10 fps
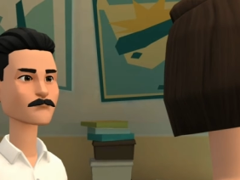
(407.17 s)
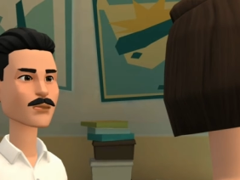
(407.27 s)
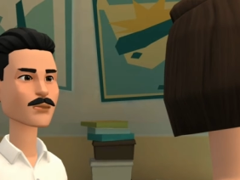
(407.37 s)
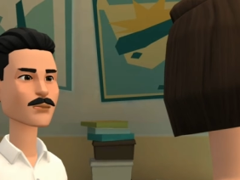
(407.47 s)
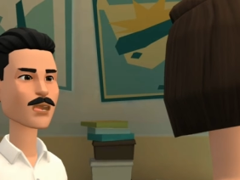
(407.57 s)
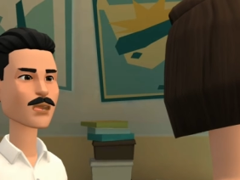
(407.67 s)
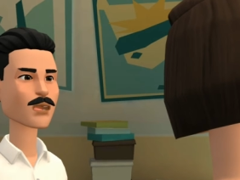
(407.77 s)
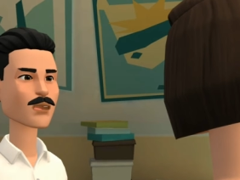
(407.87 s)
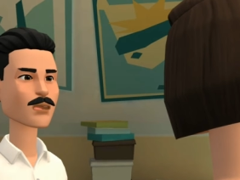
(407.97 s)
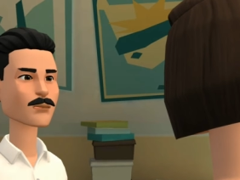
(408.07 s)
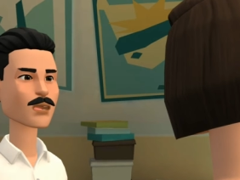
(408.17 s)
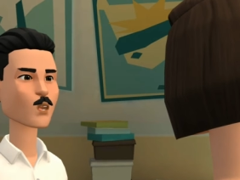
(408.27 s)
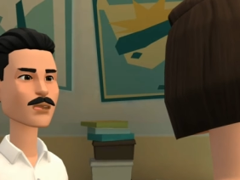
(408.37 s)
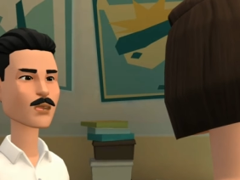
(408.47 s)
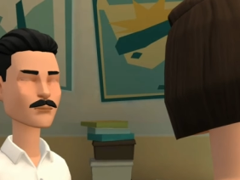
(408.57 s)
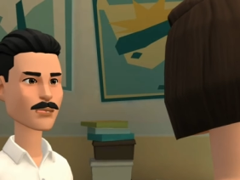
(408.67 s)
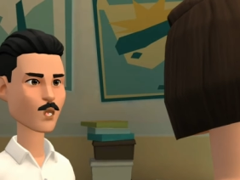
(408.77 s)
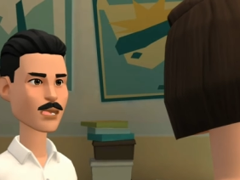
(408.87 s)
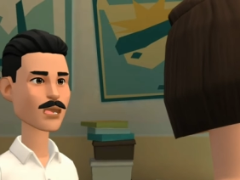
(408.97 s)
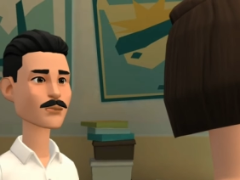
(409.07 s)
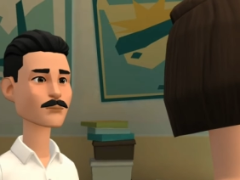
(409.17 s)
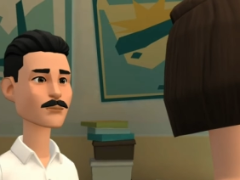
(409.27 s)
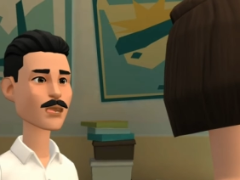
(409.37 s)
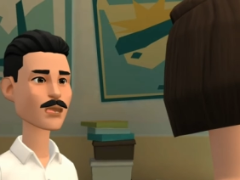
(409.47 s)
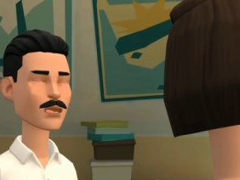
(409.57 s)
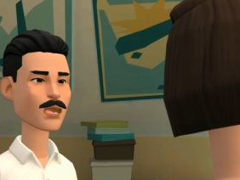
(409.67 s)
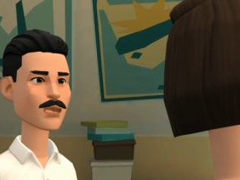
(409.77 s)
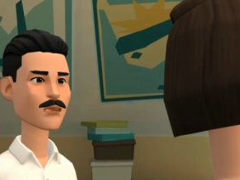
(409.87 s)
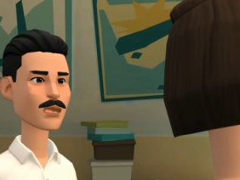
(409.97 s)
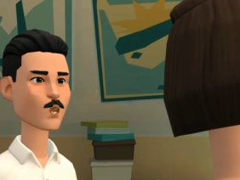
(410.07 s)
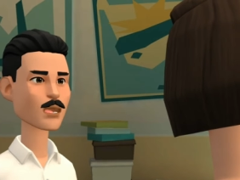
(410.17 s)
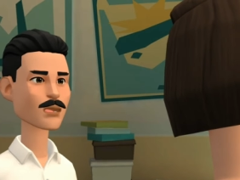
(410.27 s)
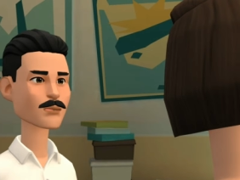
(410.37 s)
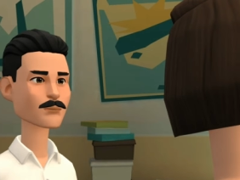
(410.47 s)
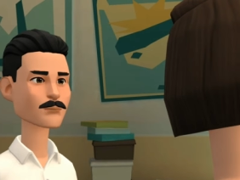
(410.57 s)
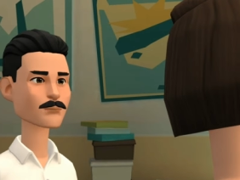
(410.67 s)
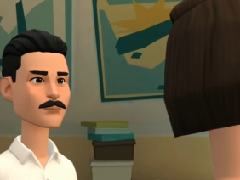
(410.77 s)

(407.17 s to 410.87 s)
Vaccines develop acquired immunity in each individuals.